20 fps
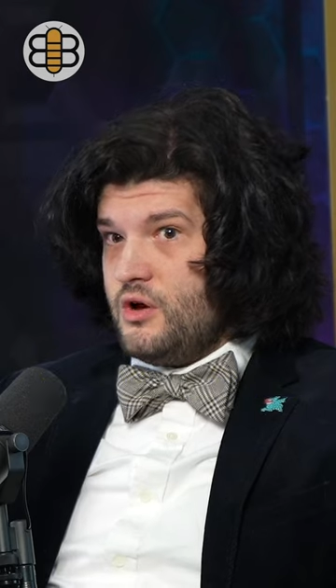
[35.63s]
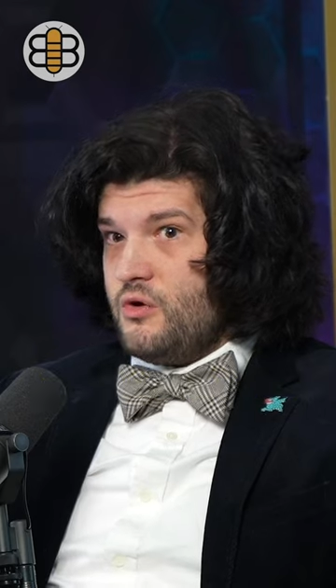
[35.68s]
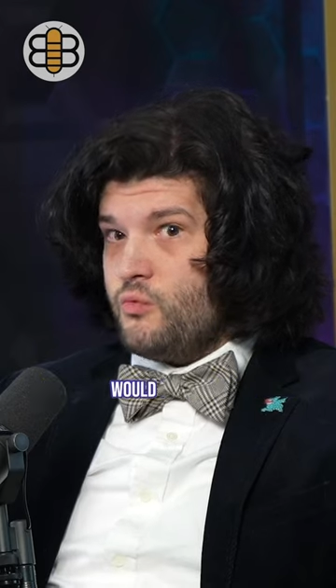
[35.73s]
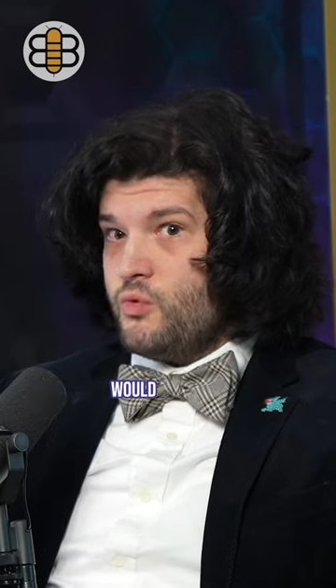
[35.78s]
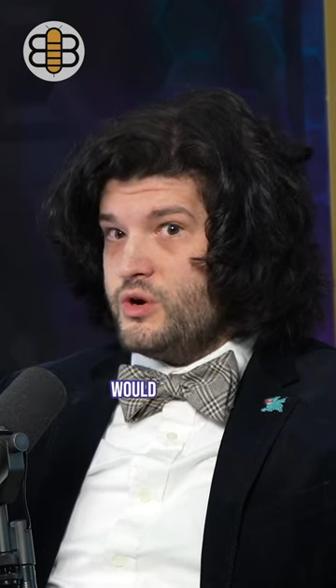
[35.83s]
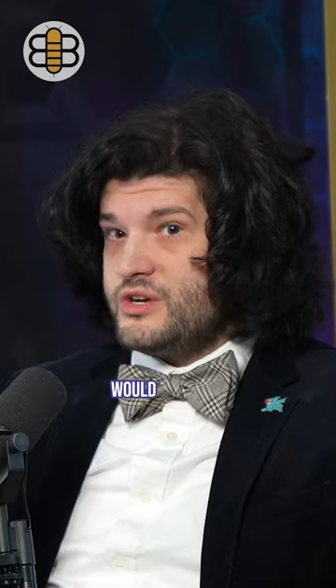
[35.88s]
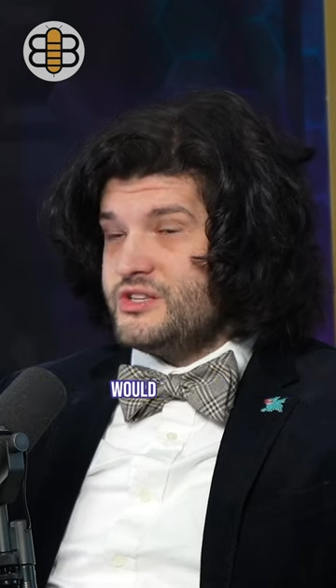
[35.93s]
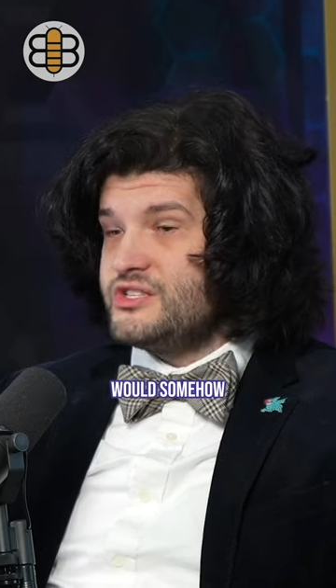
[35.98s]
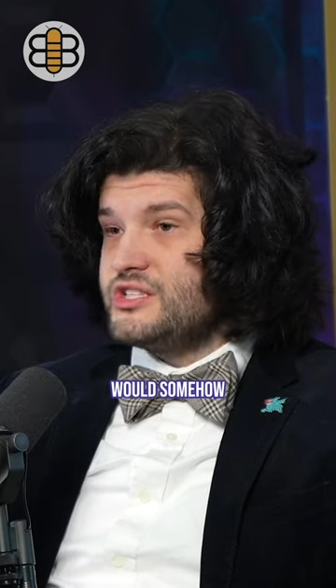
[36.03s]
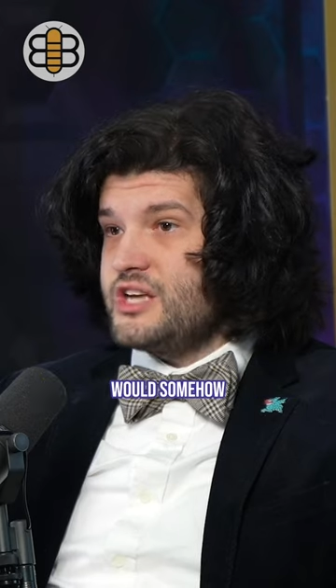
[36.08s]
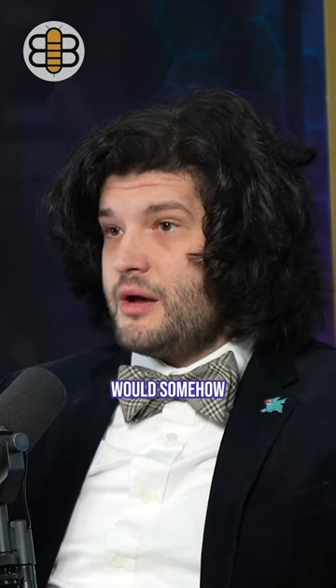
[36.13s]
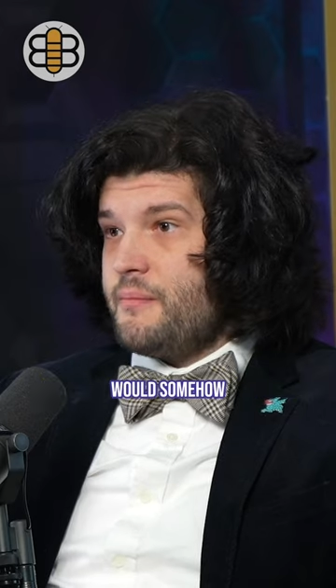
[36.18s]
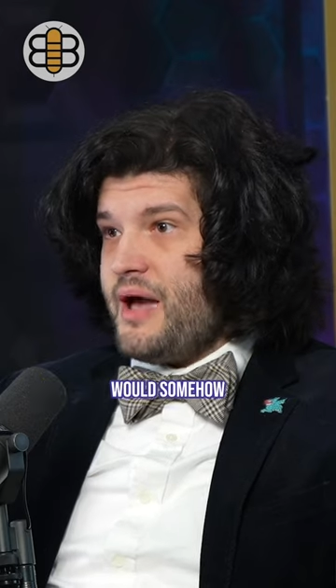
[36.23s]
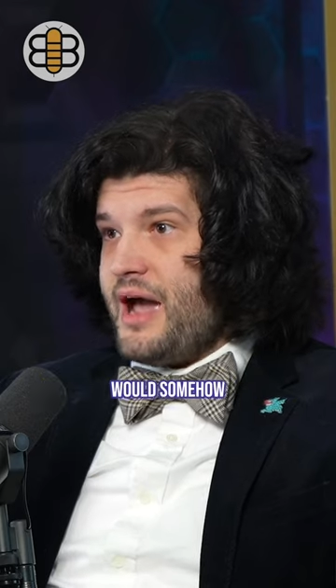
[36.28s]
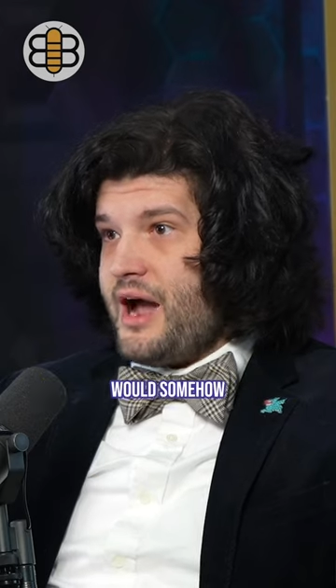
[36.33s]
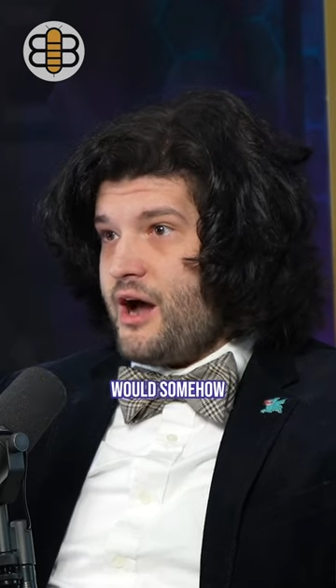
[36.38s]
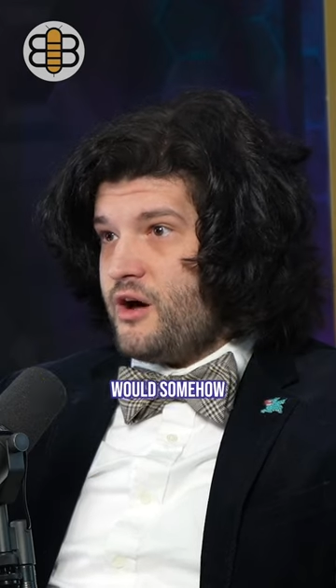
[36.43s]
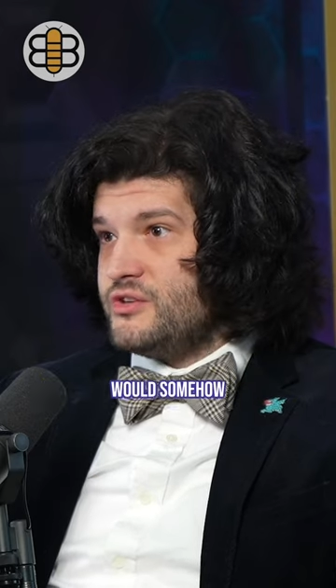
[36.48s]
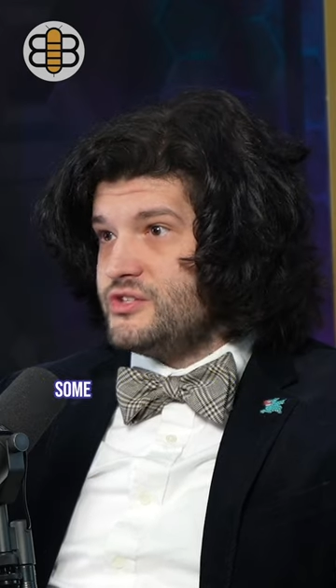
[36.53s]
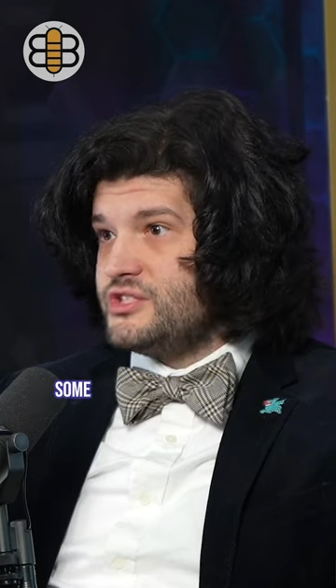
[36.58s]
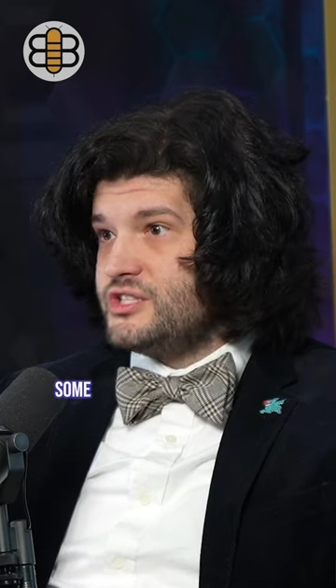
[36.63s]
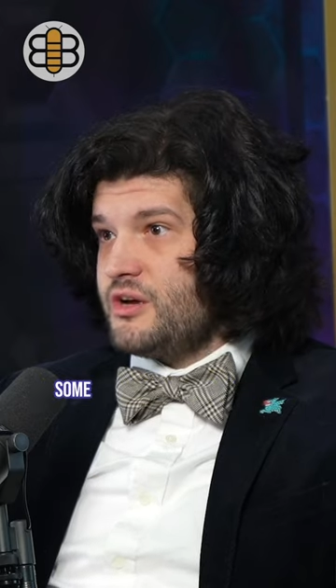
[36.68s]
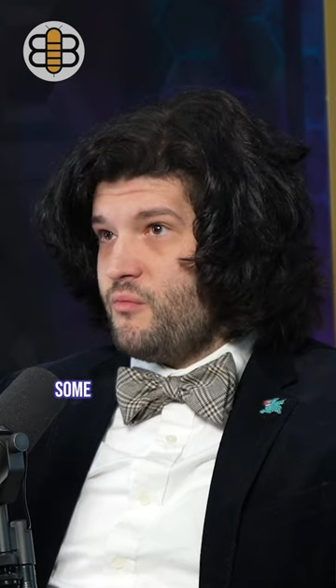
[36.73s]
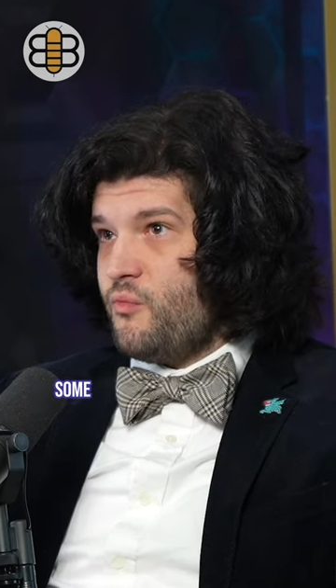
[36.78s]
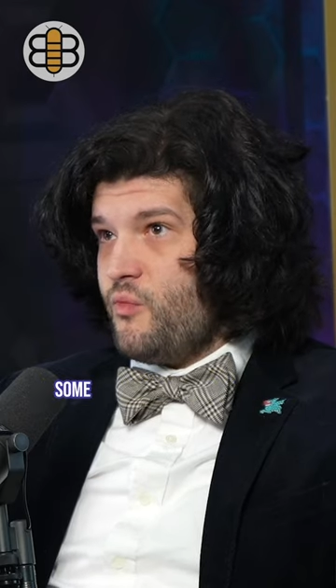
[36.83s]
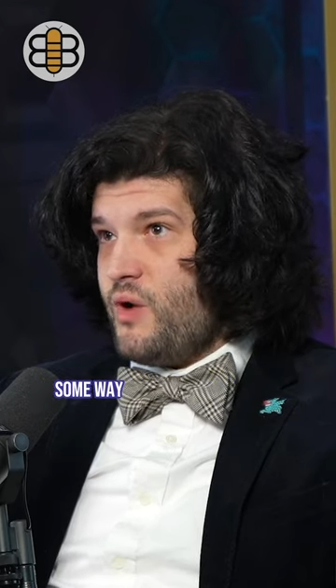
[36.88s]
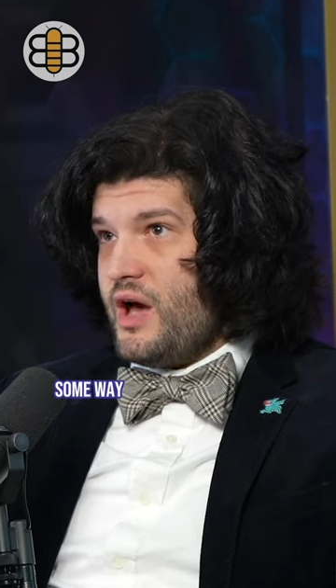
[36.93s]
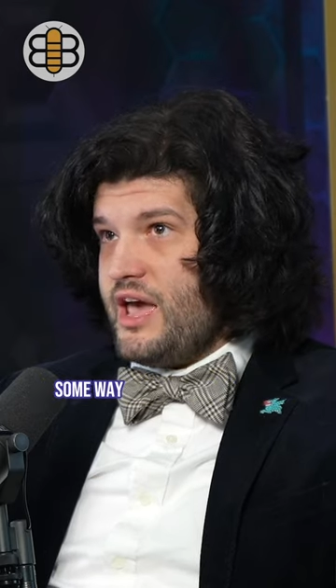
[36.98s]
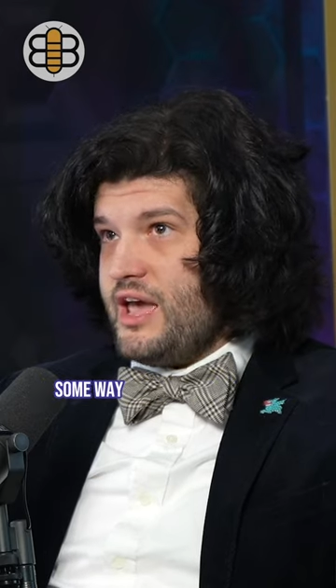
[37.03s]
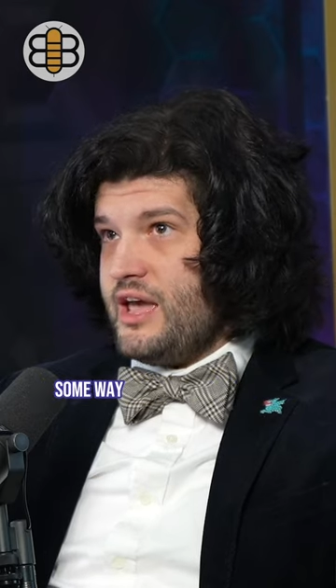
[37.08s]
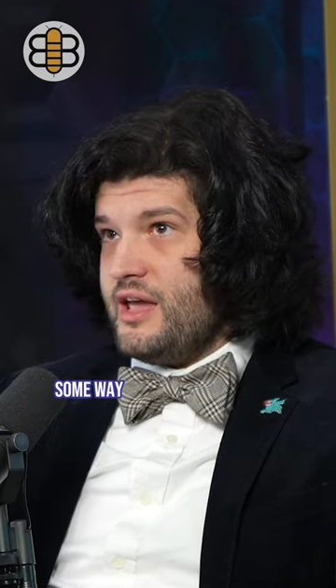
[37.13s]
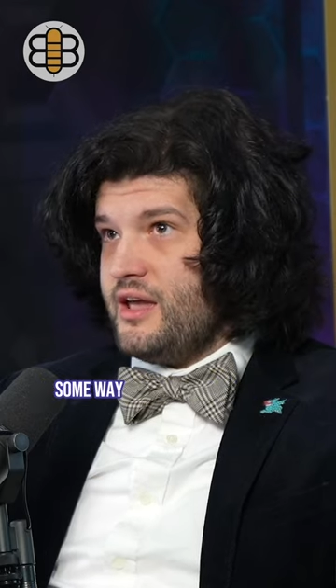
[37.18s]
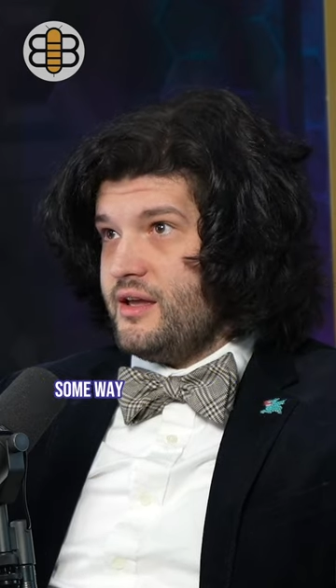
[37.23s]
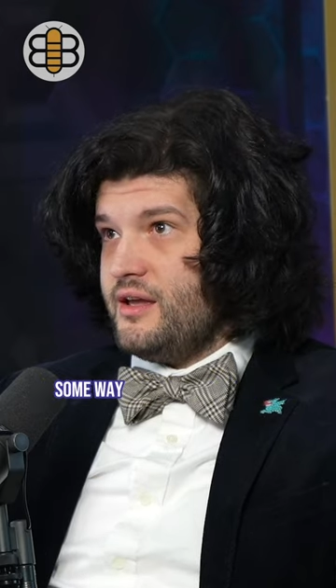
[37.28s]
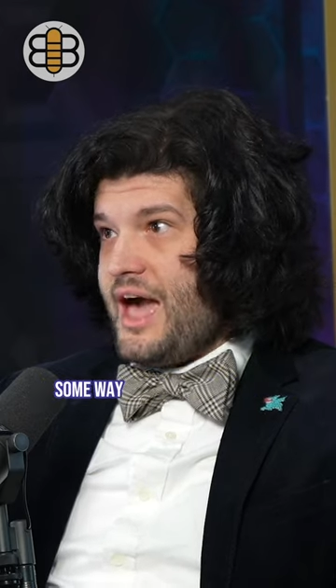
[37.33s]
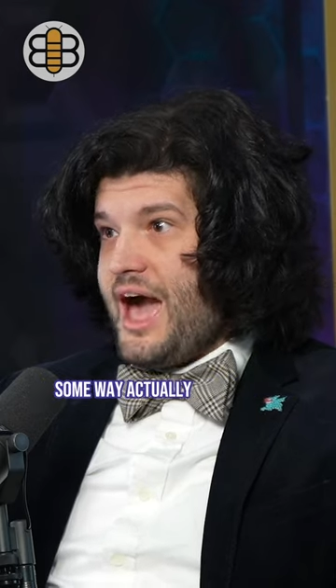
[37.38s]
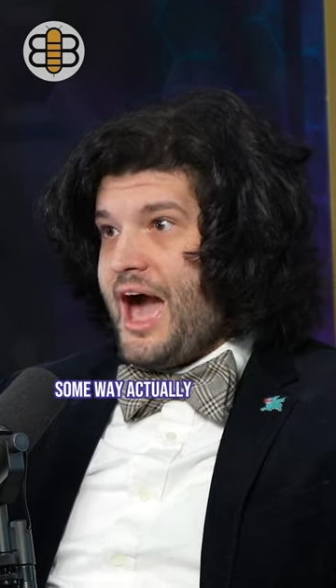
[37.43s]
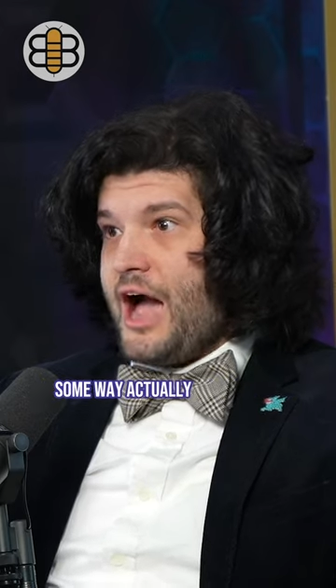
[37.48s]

would somehow, some way,